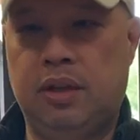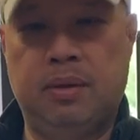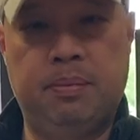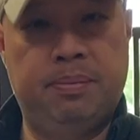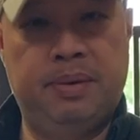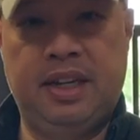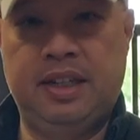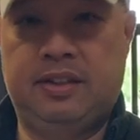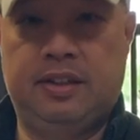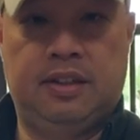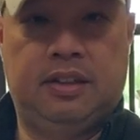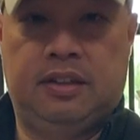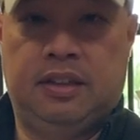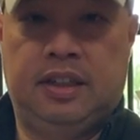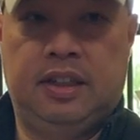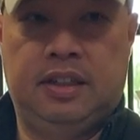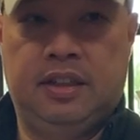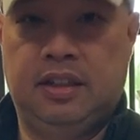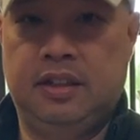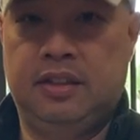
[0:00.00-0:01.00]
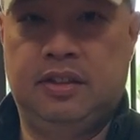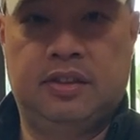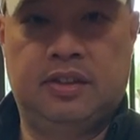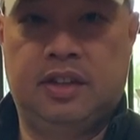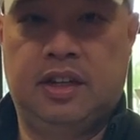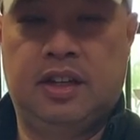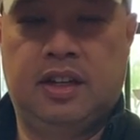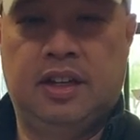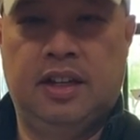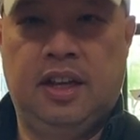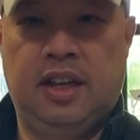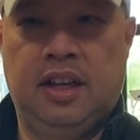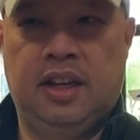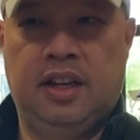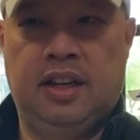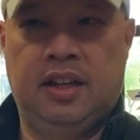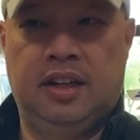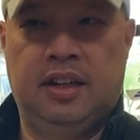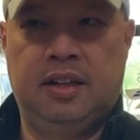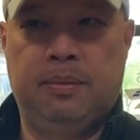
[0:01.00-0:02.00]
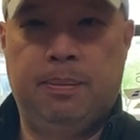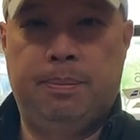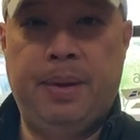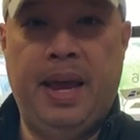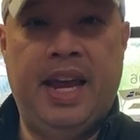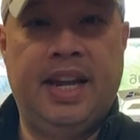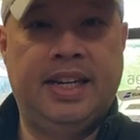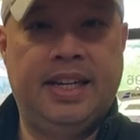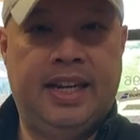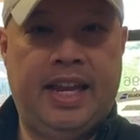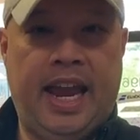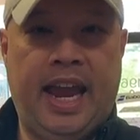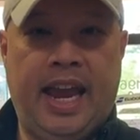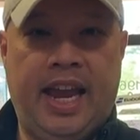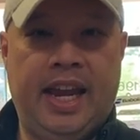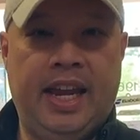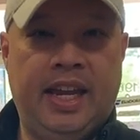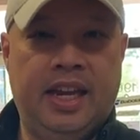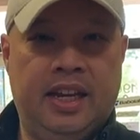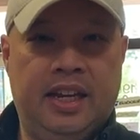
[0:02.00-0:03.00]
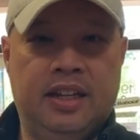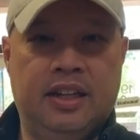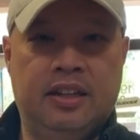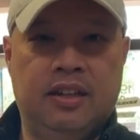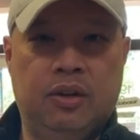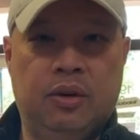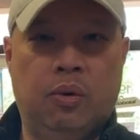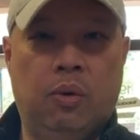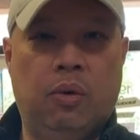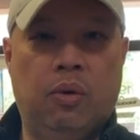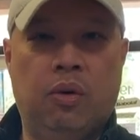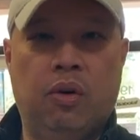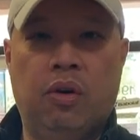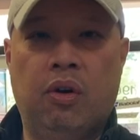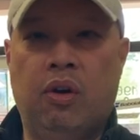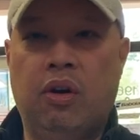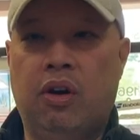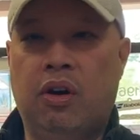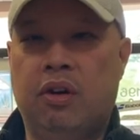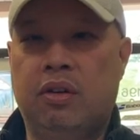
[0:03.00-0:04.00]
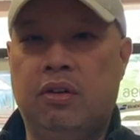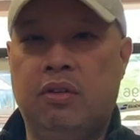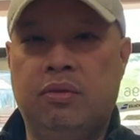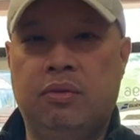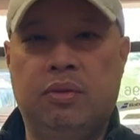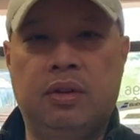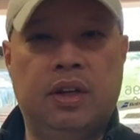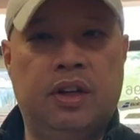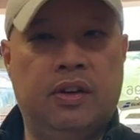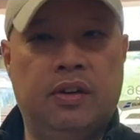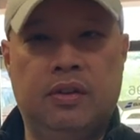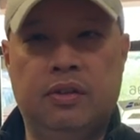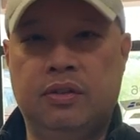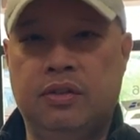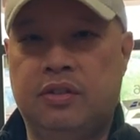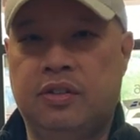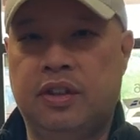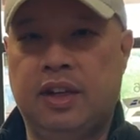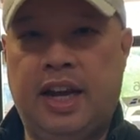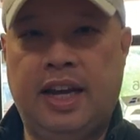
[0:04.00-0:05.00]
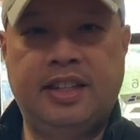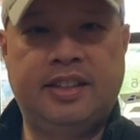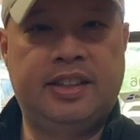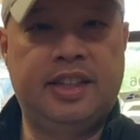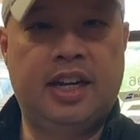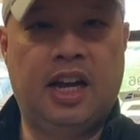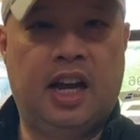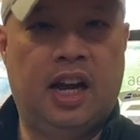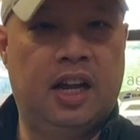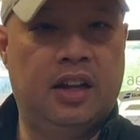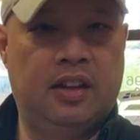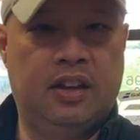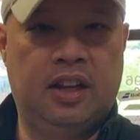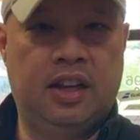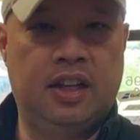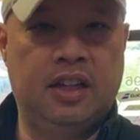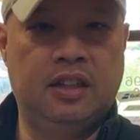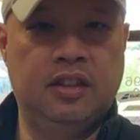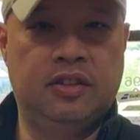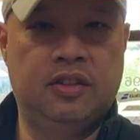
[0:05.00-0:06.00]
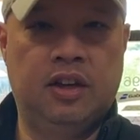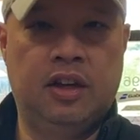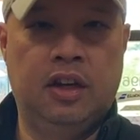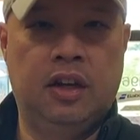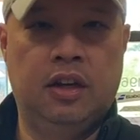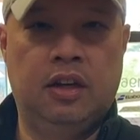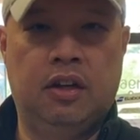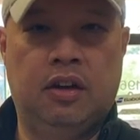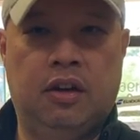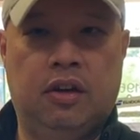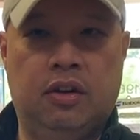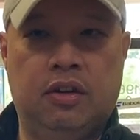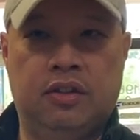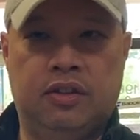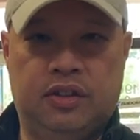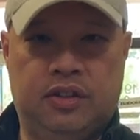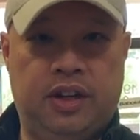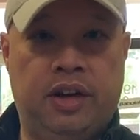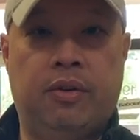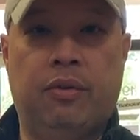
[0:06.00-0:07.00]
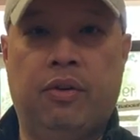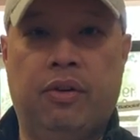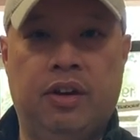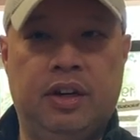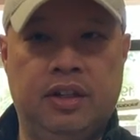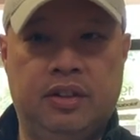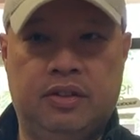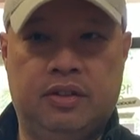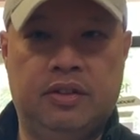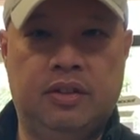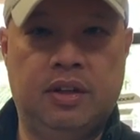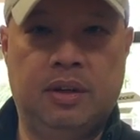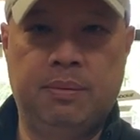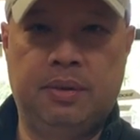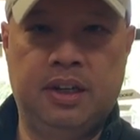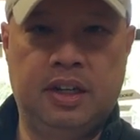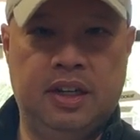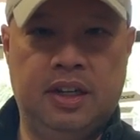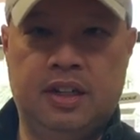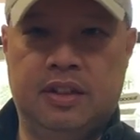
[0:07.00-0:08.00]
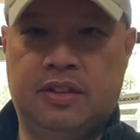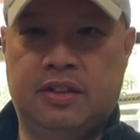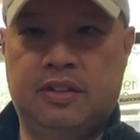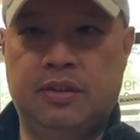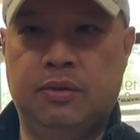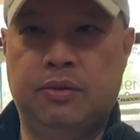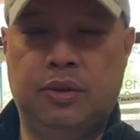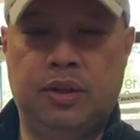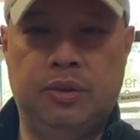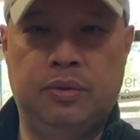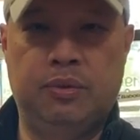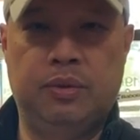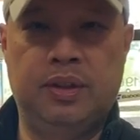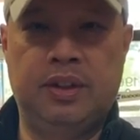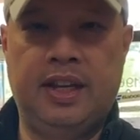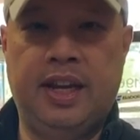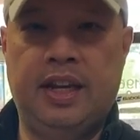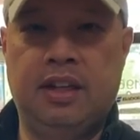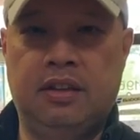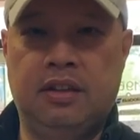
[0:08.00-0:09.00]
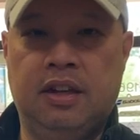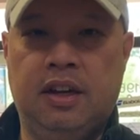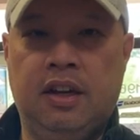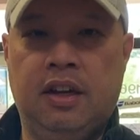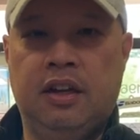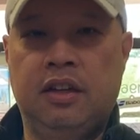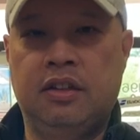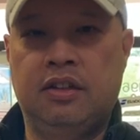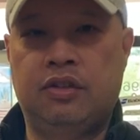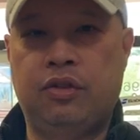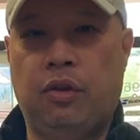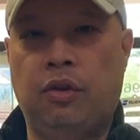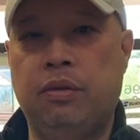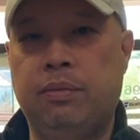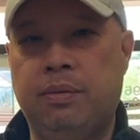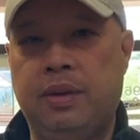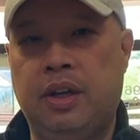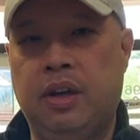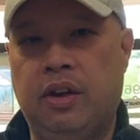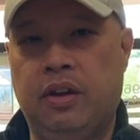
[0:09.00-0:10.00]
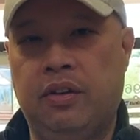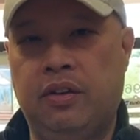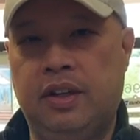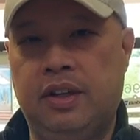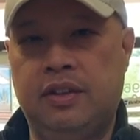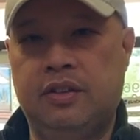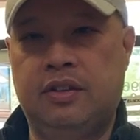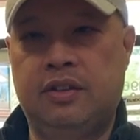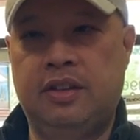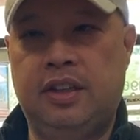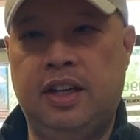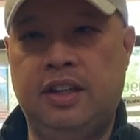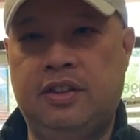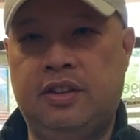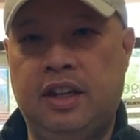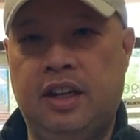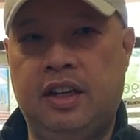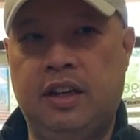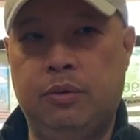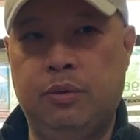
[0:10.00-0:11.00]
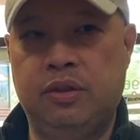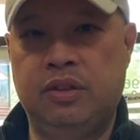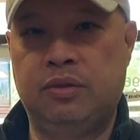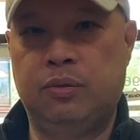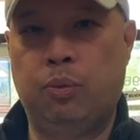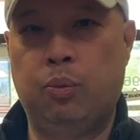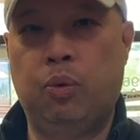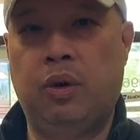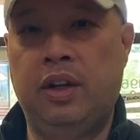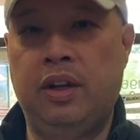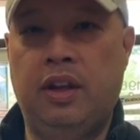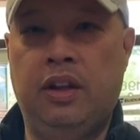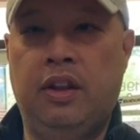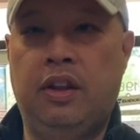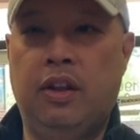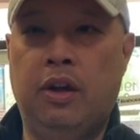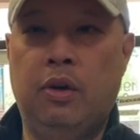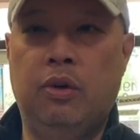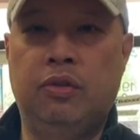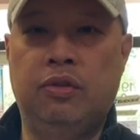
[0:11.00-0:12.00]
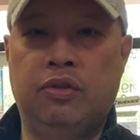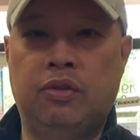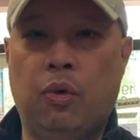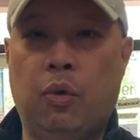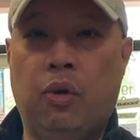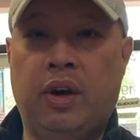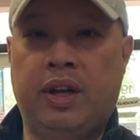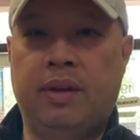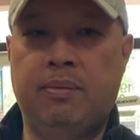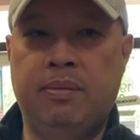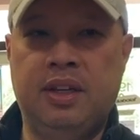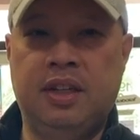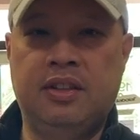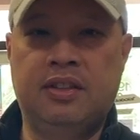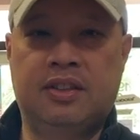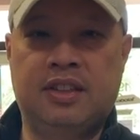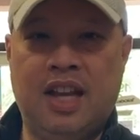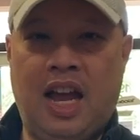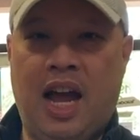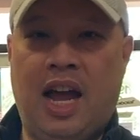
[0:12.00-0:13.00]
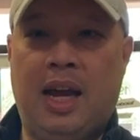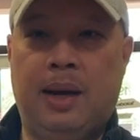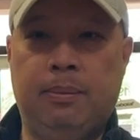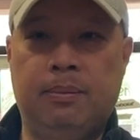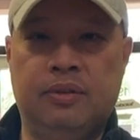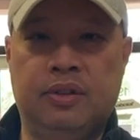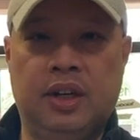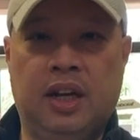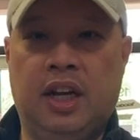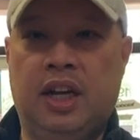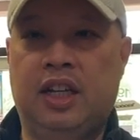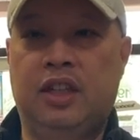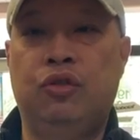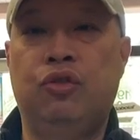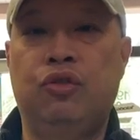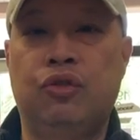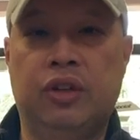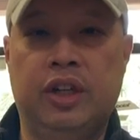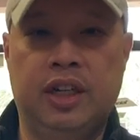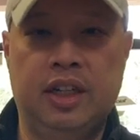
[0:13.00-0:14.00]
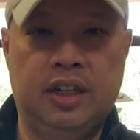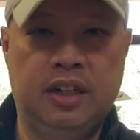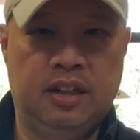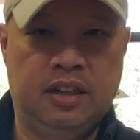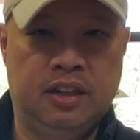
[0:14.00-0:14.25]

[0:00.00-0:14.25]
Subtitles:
basically is a Bengay or one of those icy hot things on steroids. I mean, it's when they sold me on this, they said it was one of those ointments times 100.